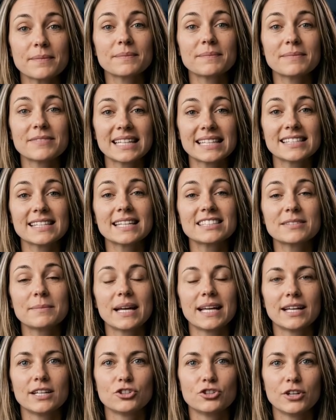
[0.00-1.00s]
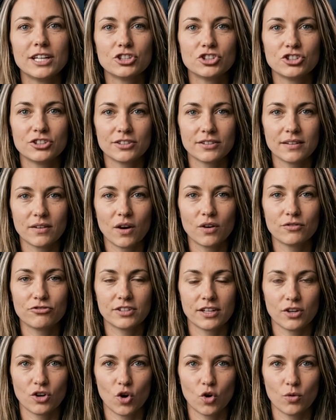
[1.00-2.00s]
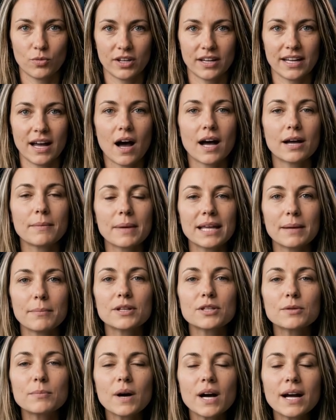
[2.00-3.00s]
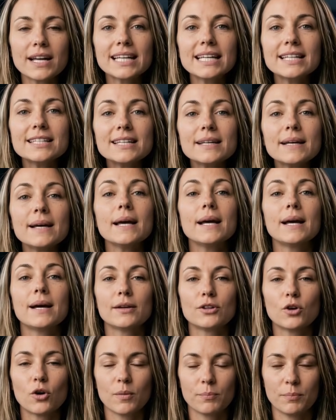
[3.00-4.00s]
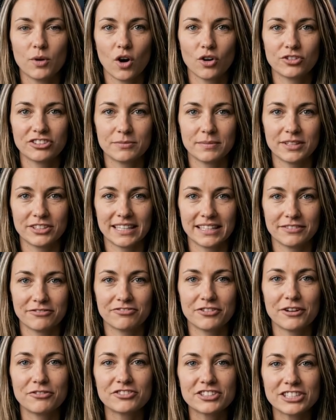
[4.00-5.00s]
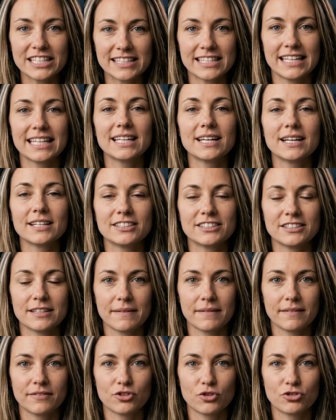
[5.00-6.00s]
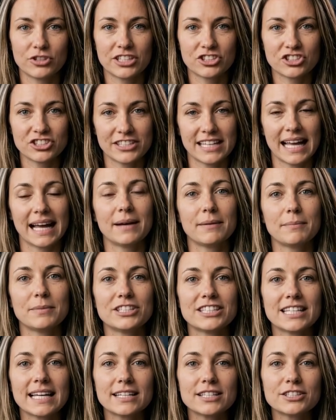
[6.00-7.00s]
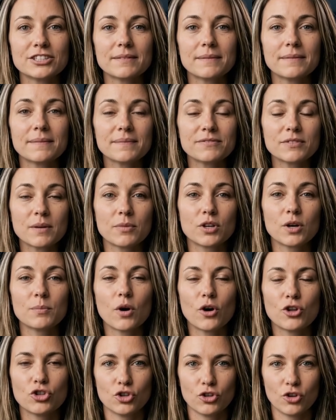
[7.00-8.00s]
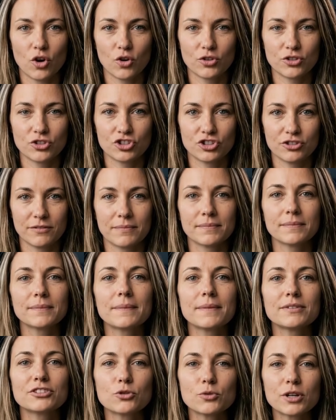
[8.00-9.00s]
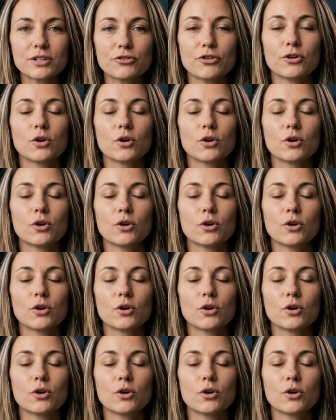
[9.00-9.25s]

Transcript: Visa's penetration of the global card payment market took approximately 15 years to reach 10% from commercial launch. SWIFT